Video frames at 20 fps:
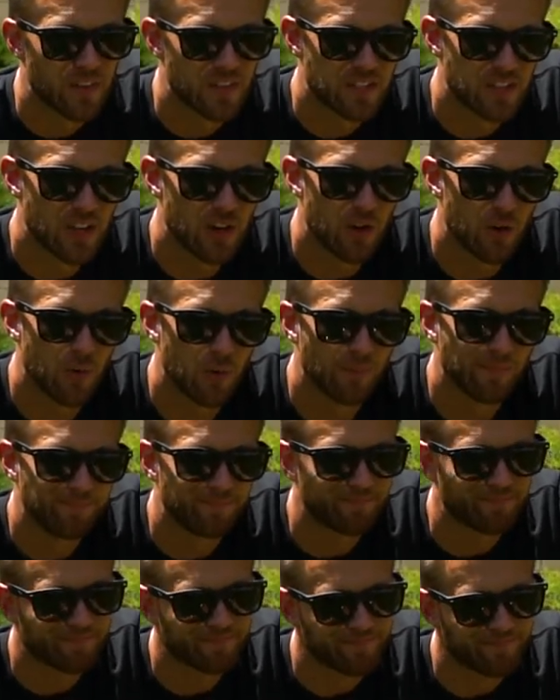So
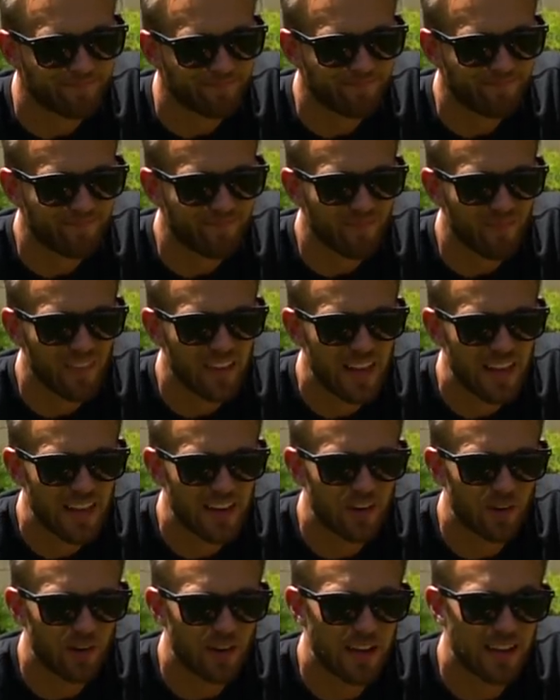
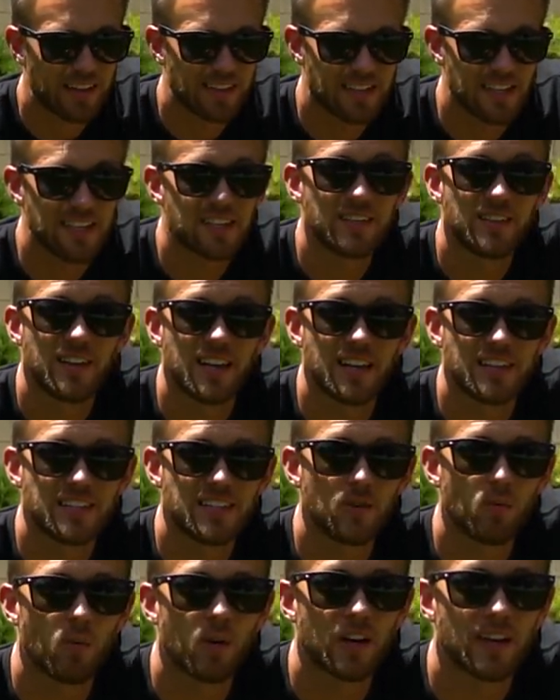it, it, did, it
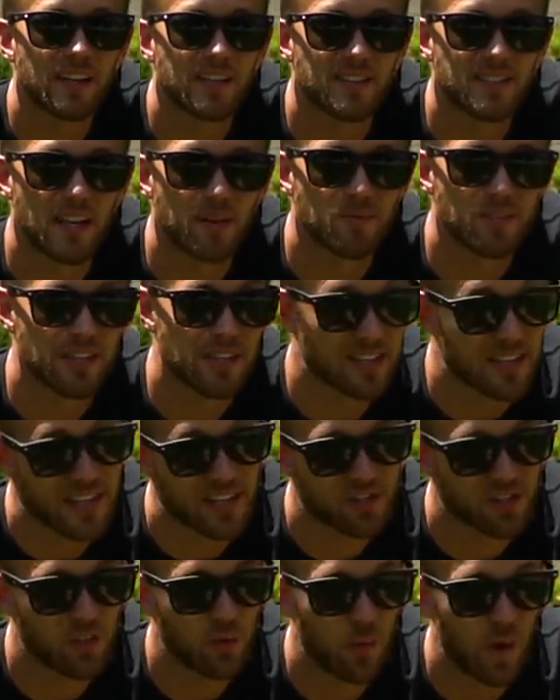did work in some sense.
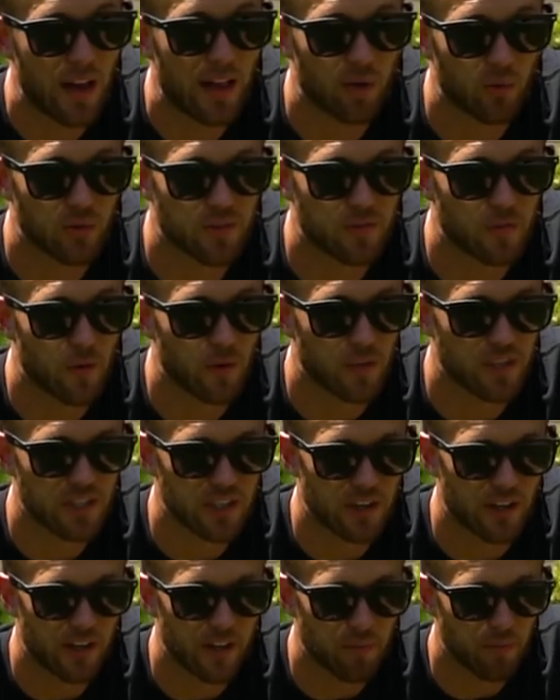Actually, while it was
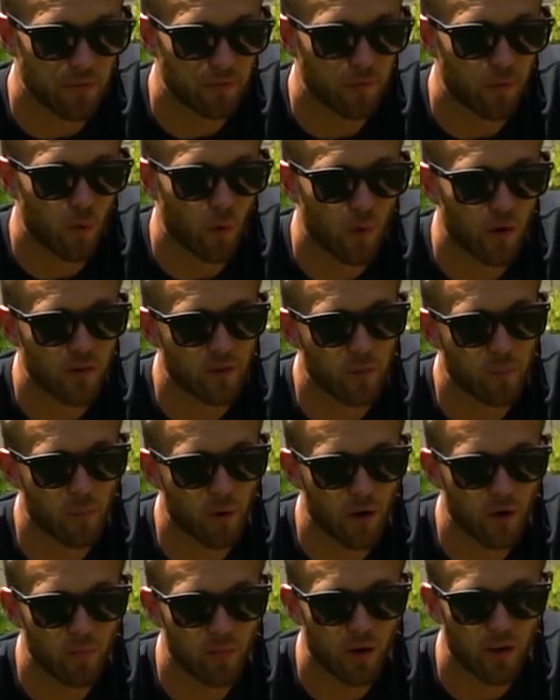focusing on it, before the
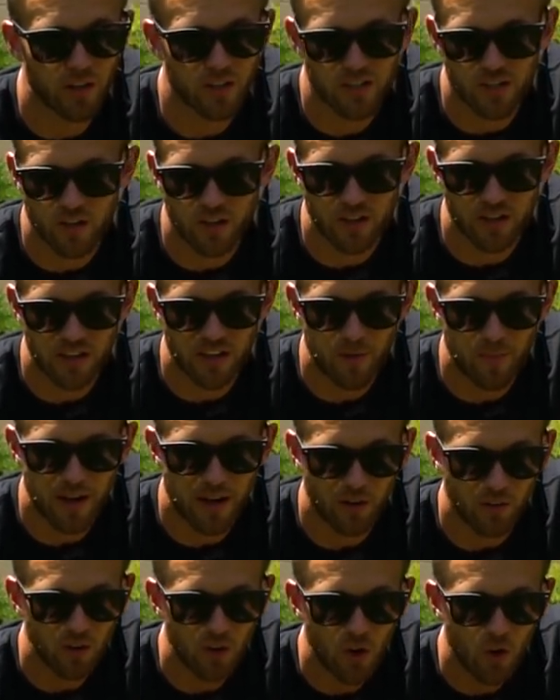burn mark started to come
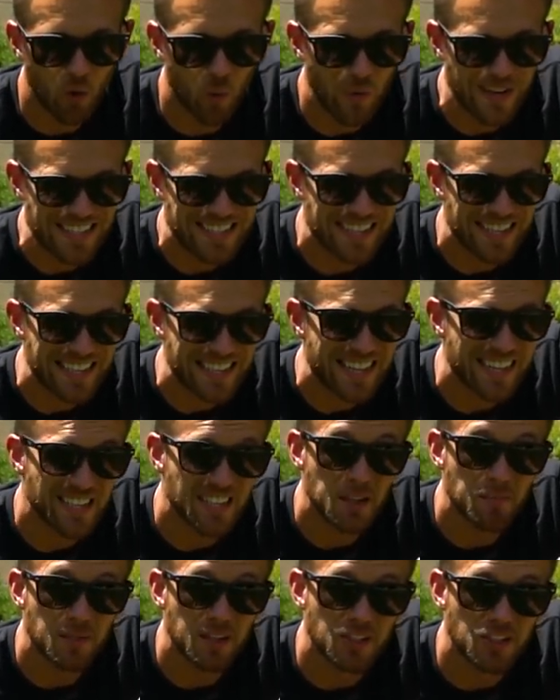out, we did get
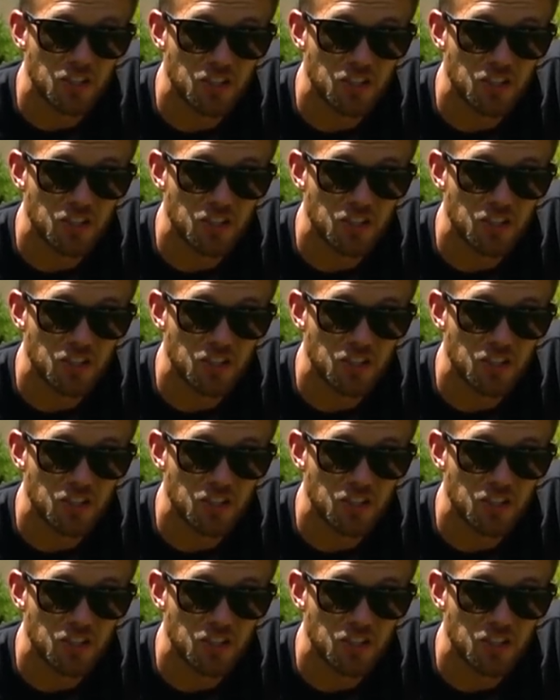something